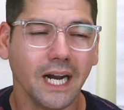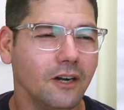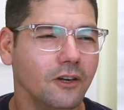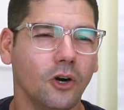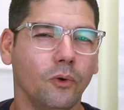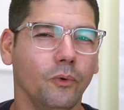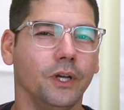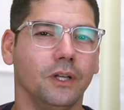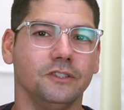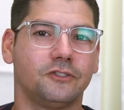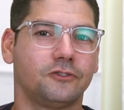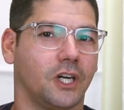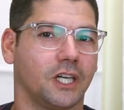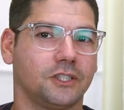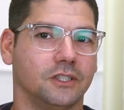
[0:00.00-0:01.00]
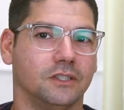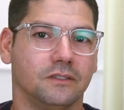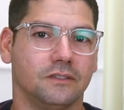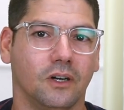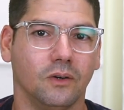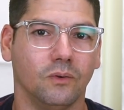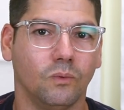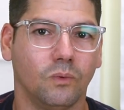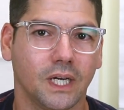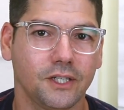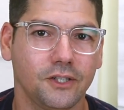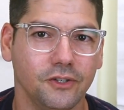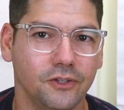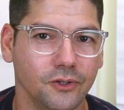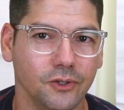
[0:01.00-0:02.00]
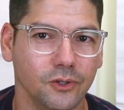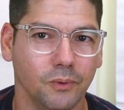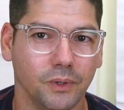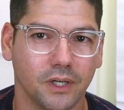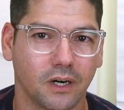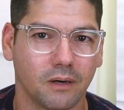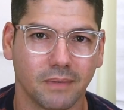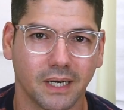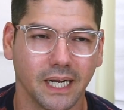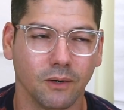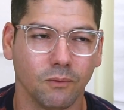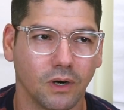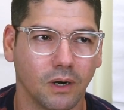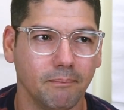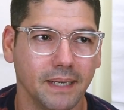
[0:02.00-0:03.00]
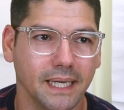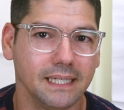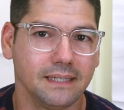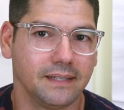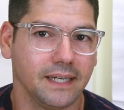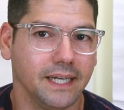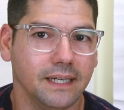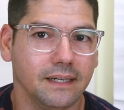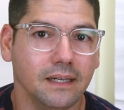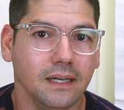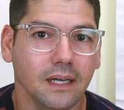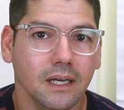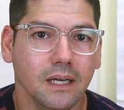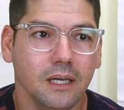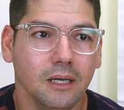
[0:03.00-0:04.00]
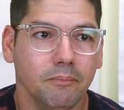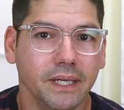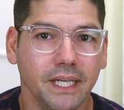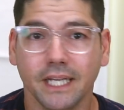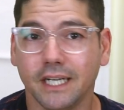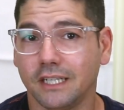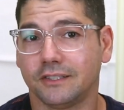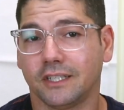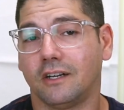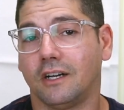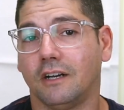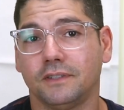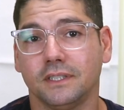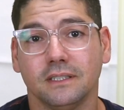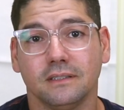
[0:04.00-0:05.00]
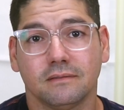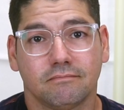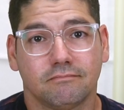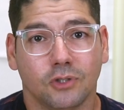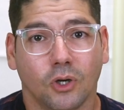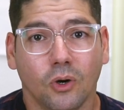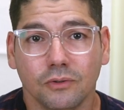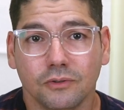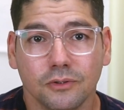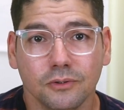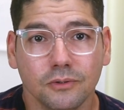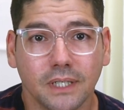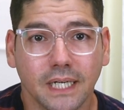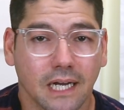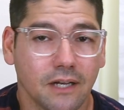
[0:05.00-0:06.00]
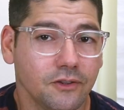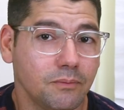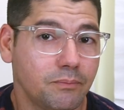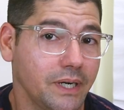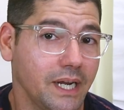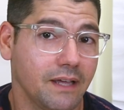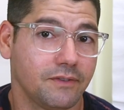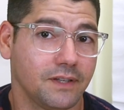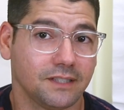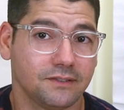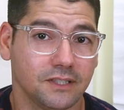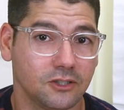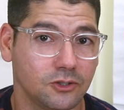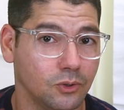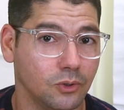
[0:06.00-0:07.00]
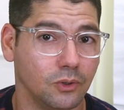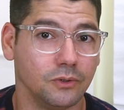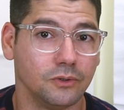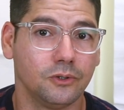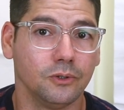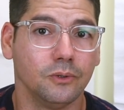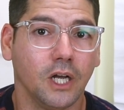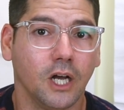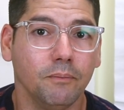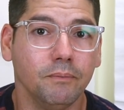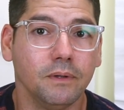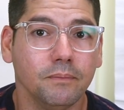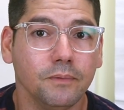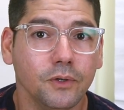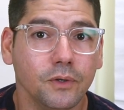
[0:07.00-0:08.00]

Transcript: there are no real instructions on what to do with our mind while meditating. Beginners are often told to count their breath as a tool to help them